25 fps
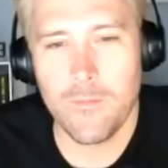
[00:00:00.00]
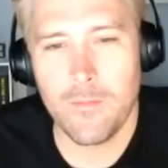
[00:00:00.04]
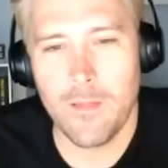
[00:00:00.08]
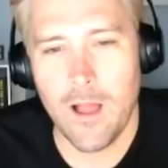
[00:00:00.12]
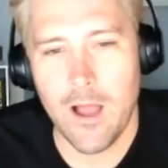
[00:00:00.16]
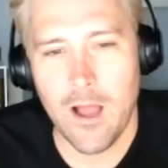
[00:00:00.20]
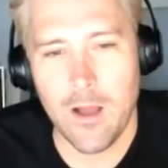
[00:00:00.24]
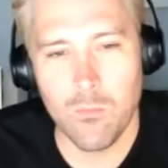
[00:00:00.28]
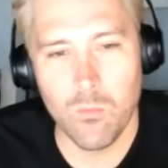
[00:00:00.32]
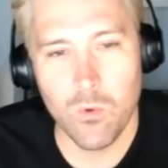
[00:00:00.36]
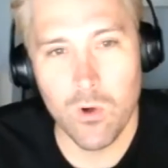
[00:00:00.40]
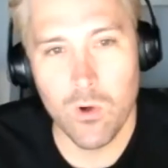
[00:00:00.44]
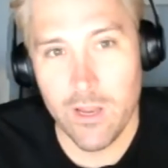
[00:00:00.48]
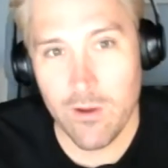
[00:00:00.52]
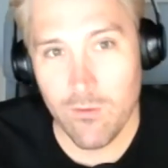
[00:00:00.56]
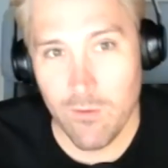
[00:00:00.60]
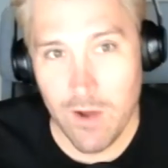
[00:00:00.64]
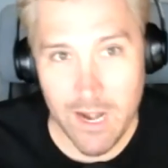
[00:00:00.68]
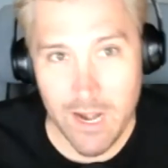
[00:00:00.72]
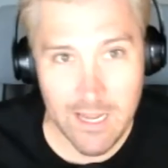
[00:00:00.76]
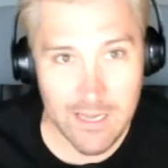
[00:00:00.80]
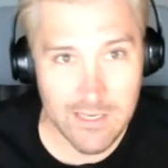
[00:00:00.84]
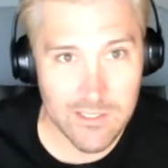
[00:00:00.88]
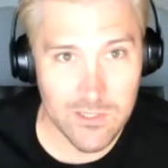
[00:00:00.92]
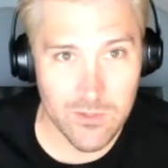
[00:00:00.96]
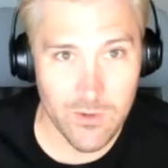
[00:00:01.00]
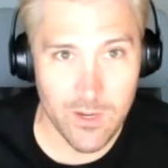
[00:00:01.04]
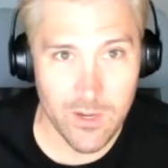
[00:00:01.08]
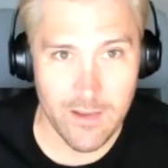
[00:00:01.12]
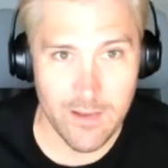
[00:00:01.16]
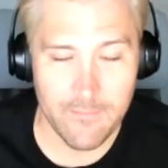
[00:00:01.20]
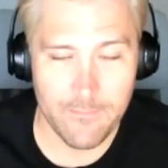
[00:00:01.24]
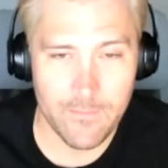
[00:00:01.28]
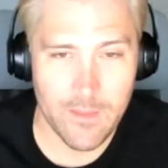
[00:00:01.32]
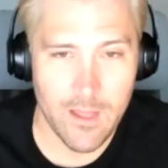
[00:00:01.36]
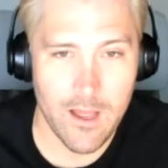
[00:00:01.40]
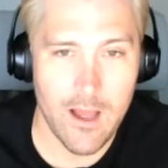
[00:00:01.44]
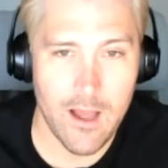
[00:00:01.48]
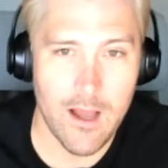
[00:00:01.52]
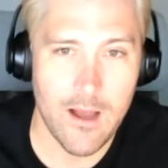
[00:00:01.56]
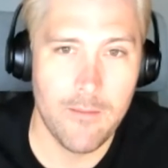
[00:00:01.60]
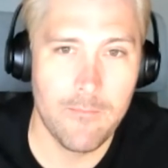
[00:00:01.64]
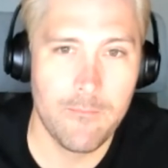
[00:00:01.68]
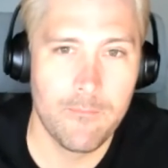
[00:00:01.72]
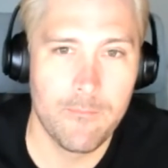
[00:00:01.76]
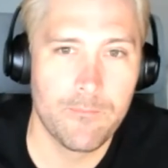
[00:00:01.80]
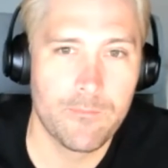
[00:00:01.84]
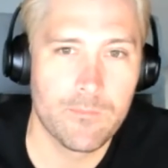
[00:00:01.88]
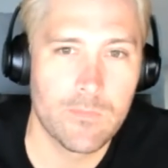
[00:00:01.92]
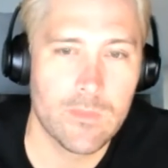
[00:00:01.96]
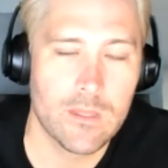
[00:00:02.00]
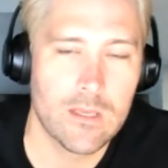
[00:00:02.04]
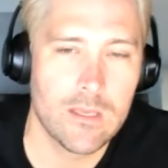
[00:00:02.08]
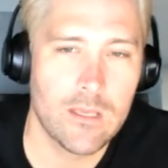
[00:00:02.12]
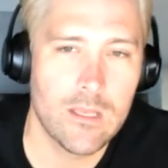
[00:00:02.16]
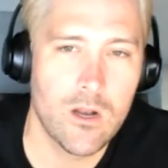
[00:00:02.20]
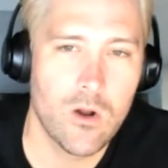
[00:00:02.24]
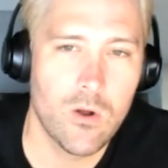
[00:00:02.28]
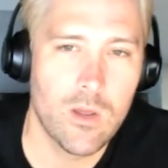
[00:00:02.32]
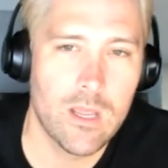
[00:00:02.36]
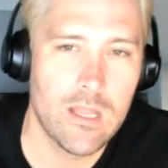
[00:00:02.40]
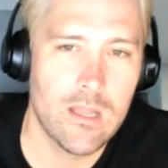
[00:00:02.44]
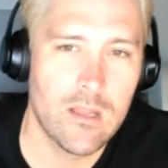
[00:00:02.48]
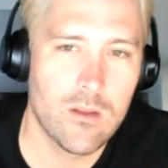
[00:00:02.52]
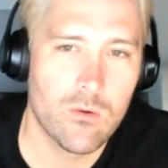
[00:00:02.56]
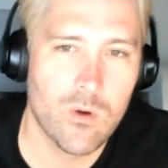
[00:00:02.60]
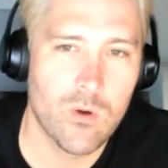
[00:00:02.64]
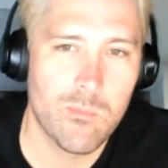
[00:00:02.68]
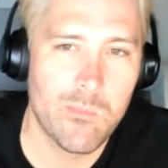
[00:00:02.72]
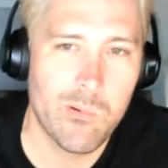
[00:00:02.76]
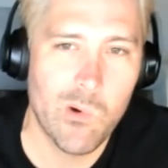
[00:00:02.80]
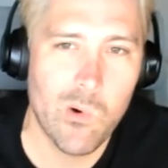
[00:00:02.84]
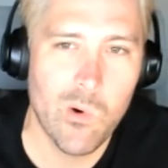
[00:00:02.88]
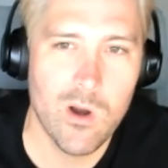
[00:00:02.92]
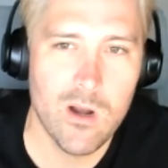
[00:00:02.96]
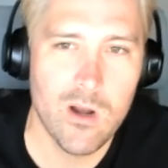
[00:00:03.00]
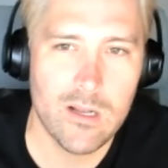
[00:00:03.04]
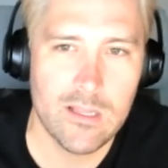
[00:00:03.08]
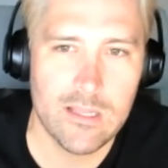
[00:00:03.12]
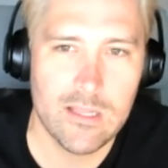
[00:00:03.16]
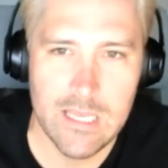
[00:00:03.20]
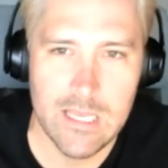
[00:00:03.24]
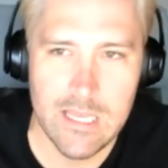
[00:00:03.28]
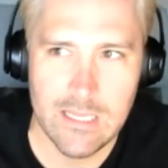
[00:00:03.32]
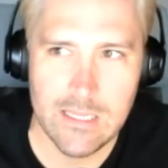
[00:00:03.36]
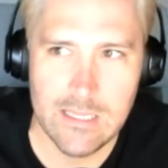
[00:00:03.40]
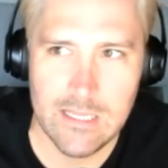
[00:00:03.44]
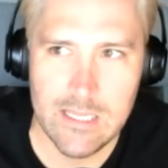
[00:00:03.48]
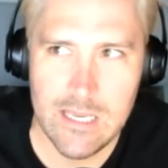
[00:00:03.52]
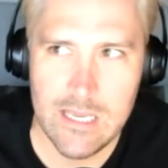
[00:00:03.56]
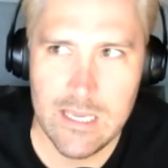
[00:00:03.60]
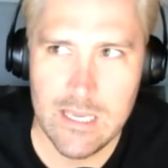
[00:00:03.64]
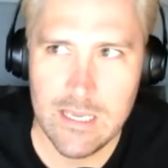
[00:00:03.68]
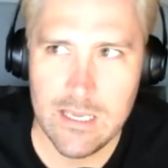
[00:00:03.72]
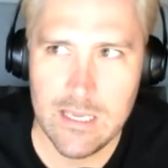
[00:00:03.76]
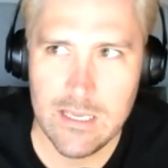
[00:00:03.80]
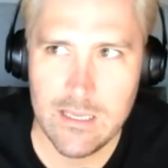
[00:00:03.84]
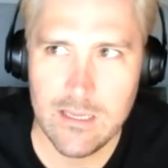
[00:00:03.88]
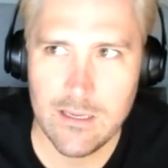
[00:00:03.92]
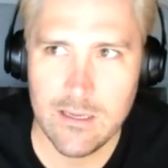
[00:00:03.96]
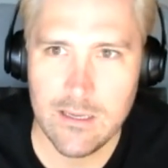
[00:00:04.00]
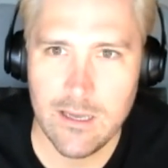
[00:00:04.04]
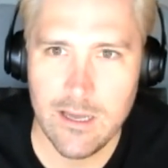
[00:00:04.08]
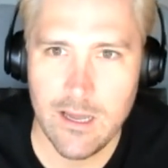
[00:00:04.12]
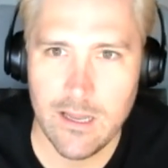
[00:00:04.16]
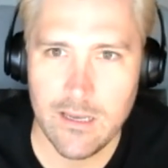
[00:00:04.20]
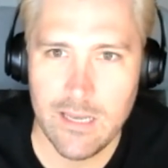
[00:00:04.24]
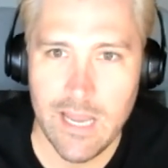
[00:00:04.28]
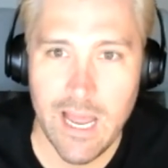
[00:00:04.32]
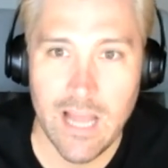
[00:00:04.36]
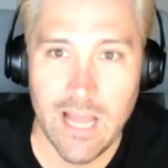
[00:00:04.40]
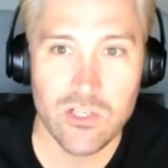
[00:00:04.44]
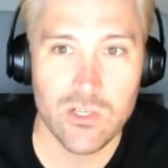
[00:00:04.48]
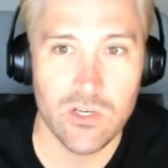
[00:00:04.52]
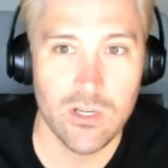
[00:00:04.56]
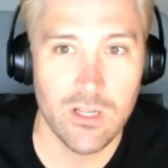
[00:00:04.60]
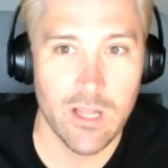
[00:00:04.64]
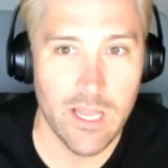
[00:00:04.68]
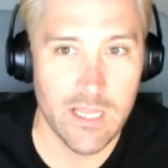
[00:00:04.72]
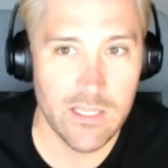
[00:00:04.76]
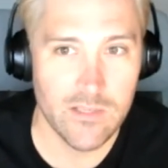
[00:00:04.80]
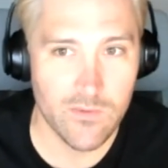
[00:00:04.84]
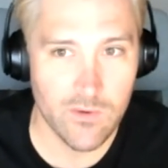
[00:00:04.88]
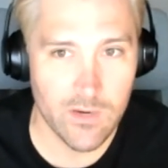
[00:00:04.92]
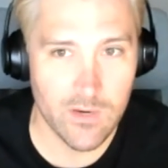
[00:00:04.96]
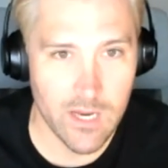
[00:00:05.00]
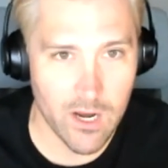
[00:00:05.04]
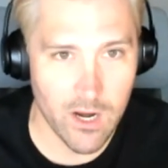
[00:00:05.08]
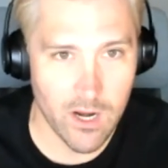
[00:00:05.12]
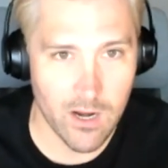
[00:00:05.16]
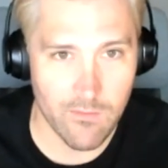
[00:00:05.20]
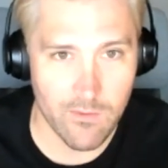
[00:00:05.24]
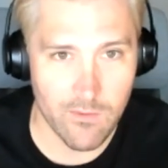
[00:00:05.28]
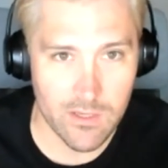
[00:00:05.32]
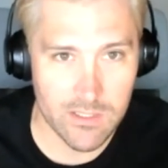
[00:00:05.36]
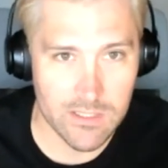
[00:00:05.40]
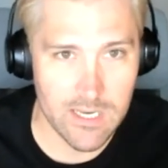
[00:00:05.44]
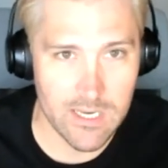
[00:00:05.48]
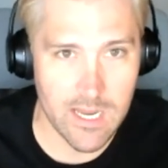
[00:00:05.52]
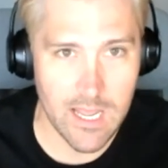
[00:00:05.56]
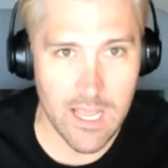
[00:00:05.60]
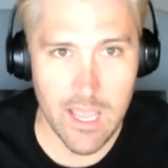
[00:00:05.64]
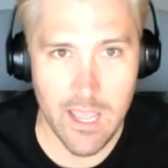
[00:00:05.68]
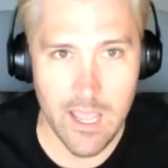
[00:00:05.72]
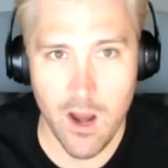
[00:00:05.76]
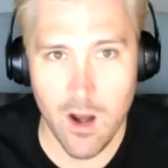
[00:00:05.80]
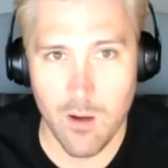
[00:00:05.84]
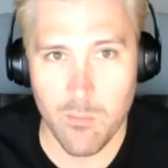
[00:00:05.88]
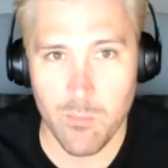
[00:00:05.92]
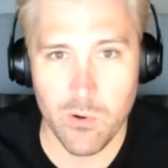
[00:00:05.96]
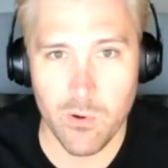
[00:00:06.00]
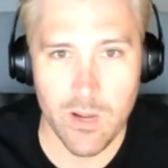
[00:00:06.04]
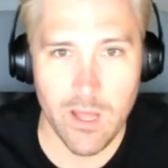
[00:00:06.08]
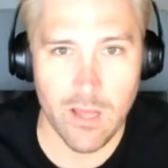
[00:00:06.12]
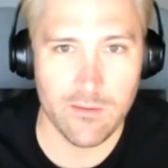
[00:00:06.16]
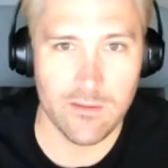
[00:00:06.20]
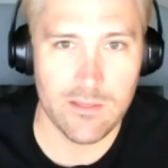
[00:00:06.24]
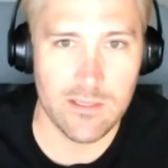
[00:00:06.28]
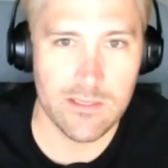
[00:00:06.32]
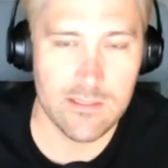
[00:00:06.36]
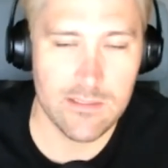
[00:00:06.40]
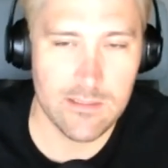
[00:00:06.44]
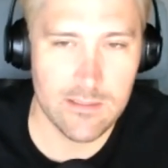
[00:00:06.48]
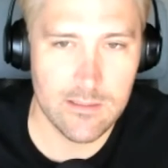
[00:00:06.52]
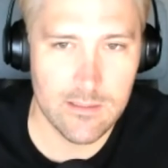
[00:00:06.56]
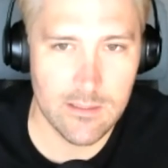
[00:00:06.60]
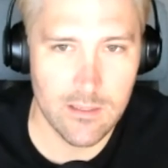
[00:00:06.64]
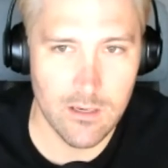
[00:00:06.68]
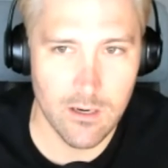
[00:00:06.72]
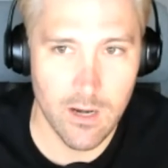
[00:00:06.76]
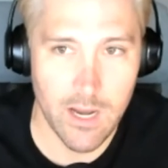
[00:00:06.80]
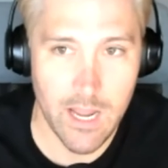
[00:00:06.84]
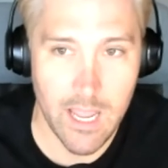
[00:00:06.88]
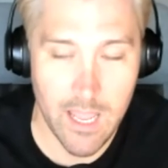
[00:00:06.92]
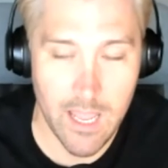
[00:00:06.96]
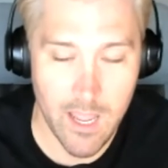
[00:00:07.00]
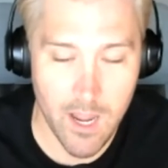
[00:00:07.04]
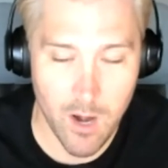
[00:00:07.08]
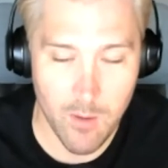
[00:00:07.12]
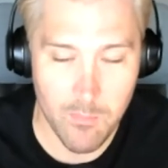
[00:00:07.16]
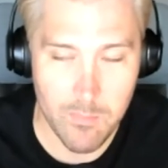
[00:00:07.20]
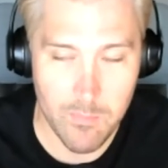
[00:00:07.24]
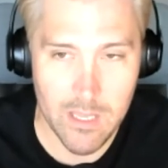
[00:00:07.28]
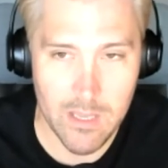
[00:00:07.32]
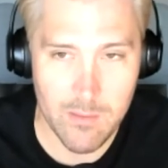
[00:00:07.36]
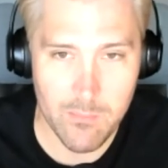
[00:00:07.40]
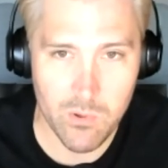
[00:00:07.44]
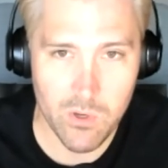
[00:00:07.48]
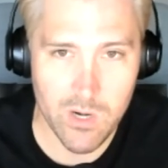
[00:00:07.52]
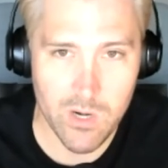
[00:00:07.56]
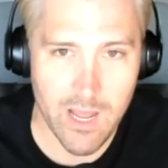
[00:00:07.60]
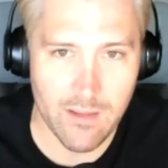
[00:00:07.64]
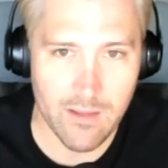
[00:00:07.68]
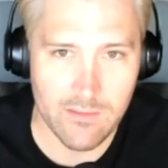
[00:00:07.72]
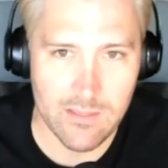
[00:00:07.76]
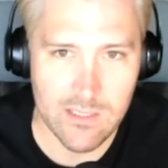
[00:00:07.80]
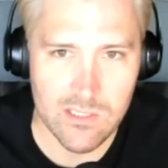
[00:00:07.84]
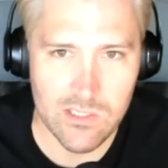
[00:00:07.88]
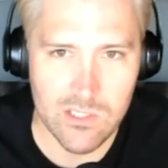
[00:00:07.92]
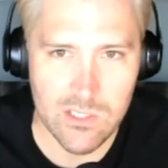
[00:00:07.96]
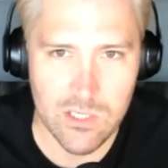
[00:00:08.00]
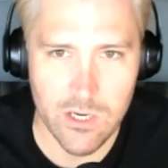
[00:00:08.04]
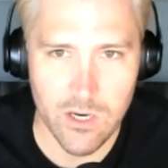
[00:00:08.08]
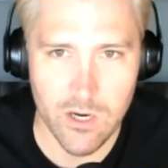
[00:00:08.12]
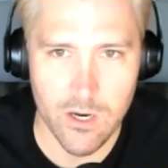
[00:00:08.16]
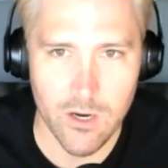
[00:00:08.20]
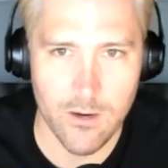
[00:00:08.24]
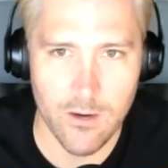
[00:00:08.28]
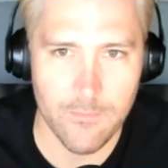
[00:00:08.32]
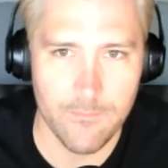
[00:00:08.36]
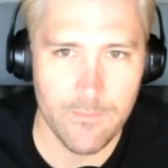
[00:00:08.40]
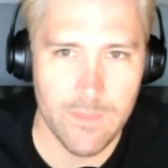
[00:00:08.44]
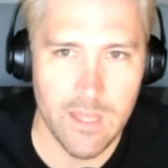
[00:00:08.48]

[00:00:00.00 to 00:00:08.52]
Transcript: we'll get right into it. You know, in the report that the National Alliance for Caregivers and AAR put out this, or AARP put out this year,